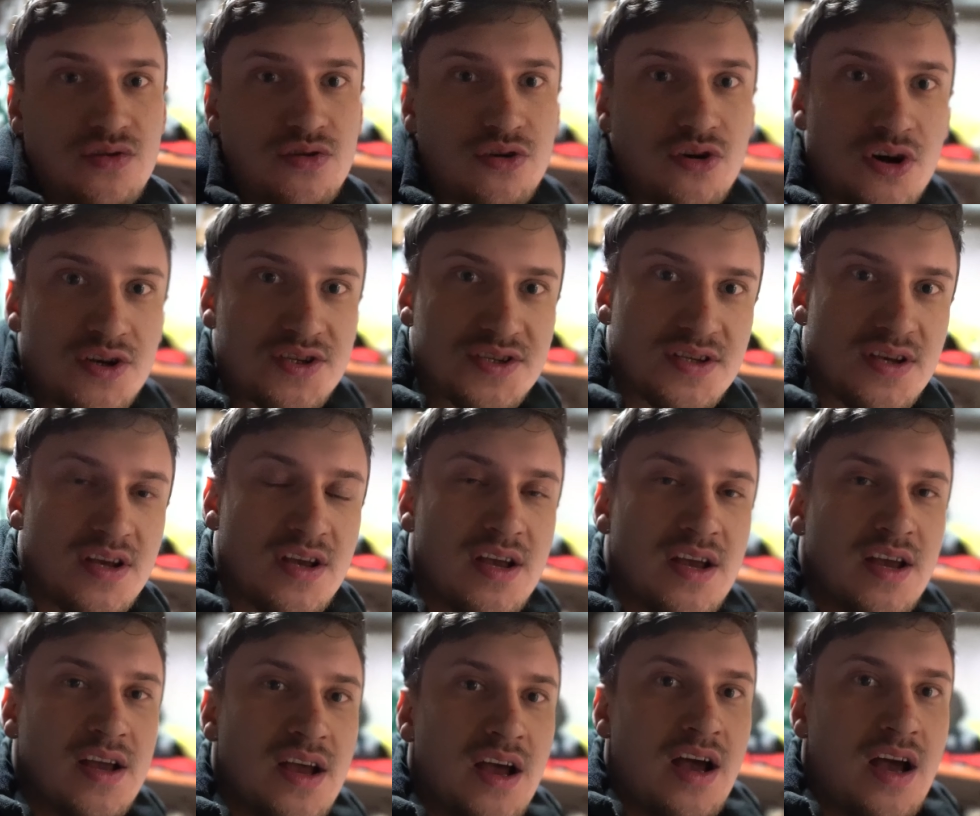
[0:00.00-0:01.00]
euros.
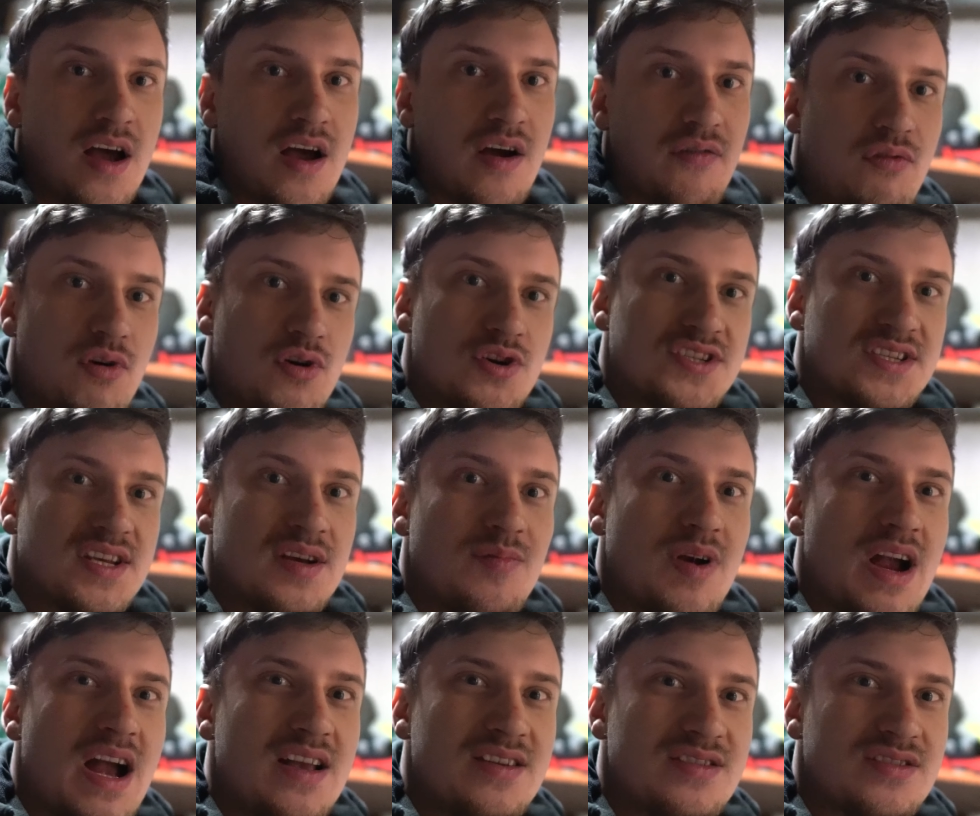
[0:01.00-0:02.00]
For some
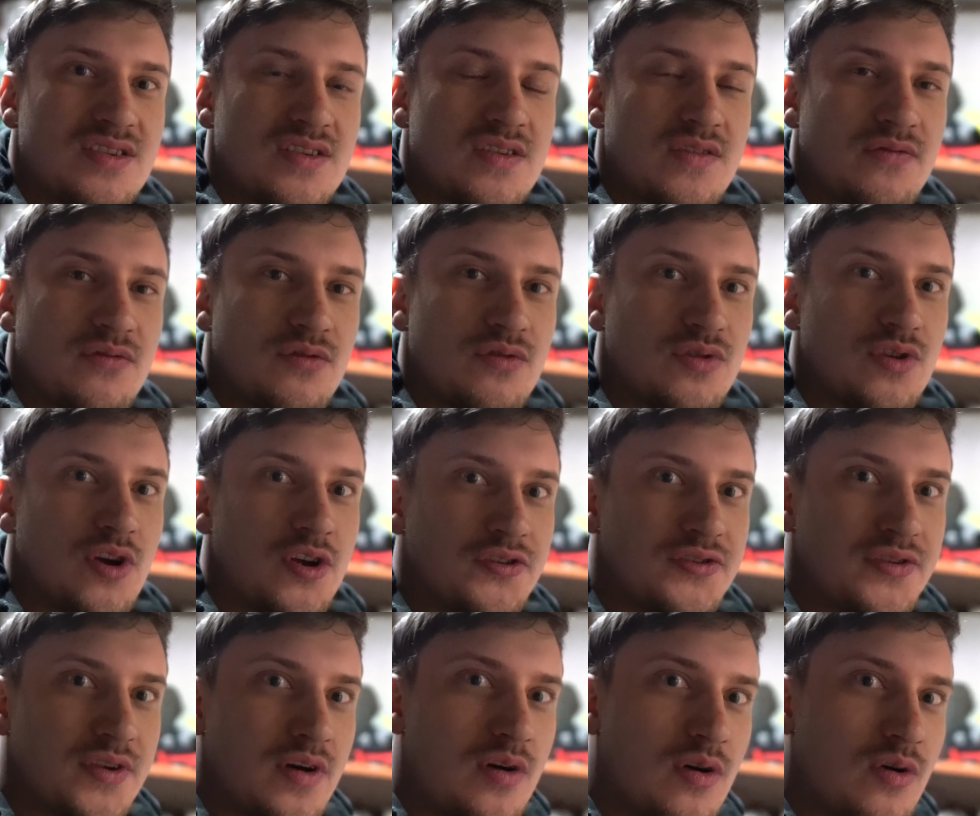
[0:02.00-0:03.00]
guys, if you
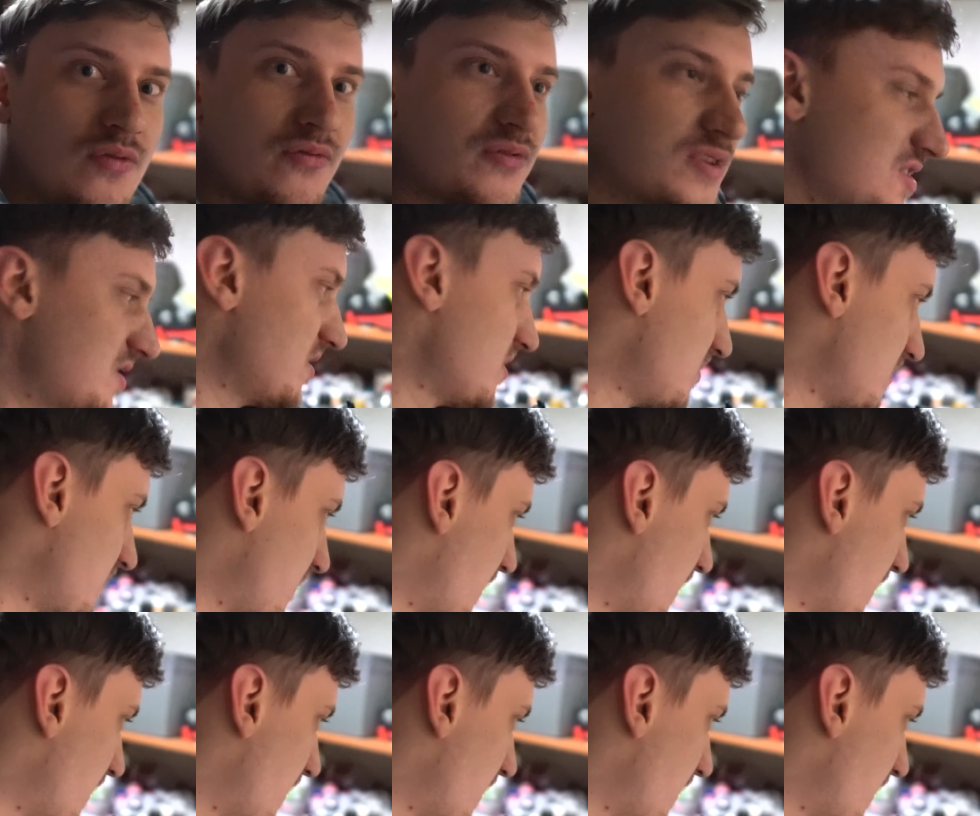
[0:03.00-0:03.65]
don't know, this is